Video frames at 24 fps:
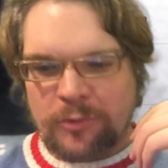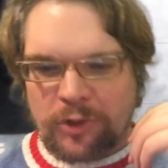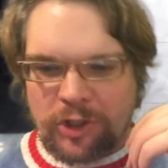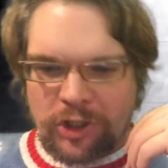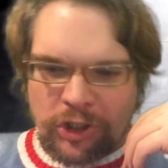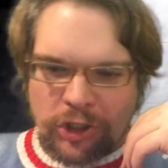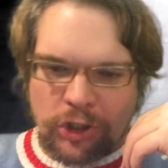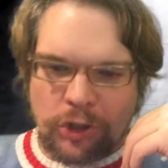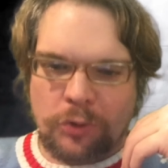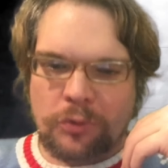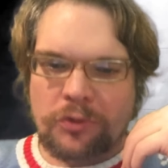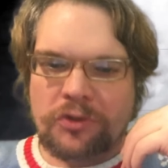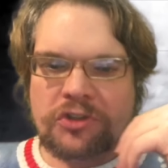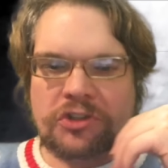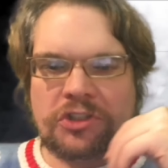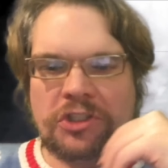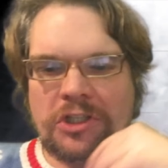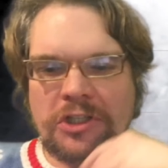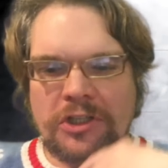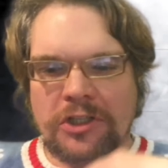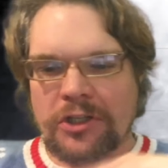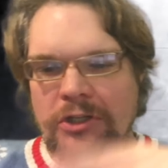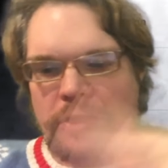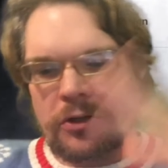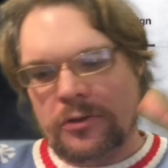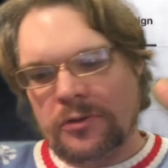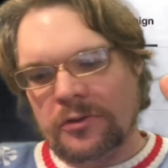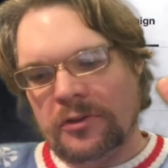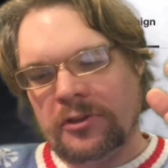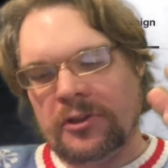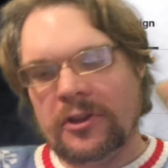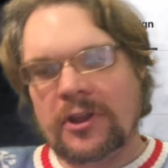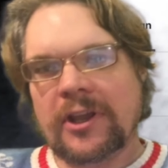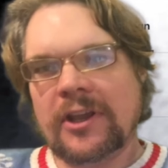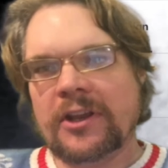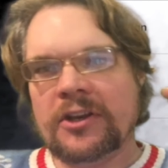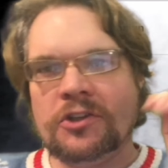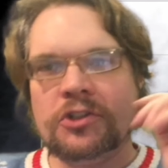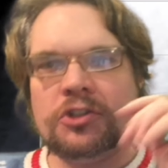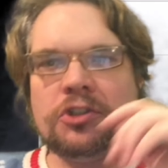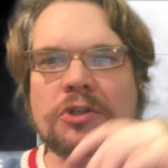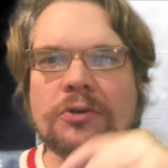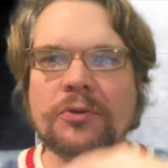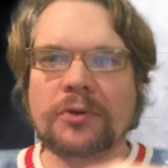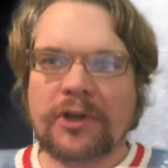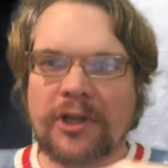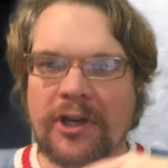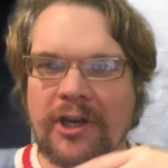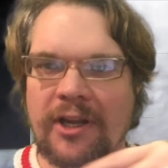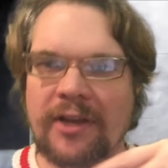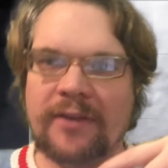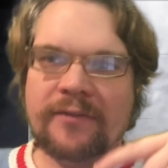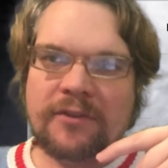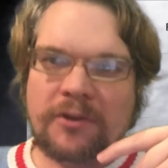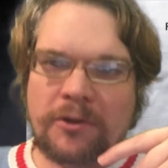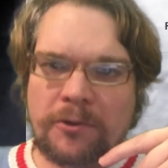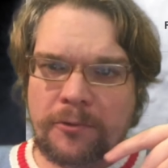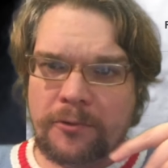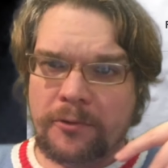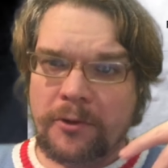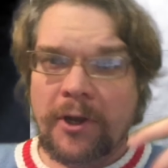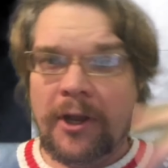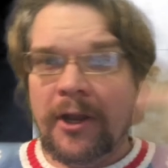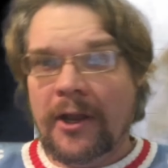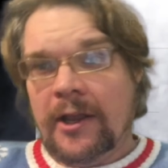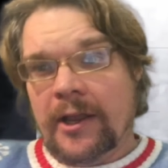cutesy little thing to it if you